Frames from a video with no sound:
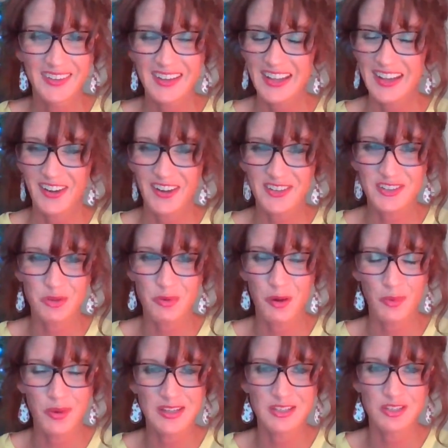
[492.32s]
cannot do
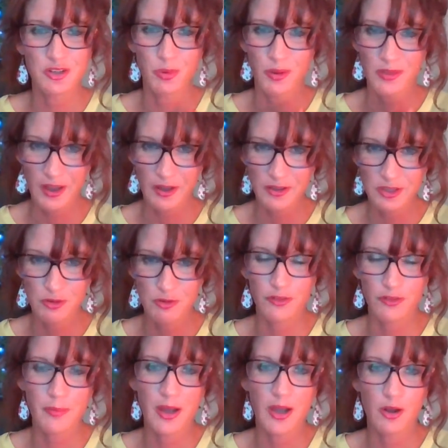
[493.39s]
what we do without you
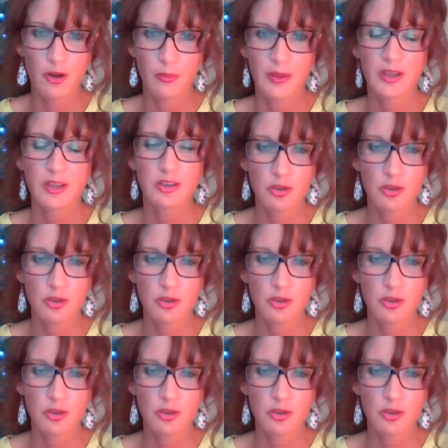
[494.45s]
from home.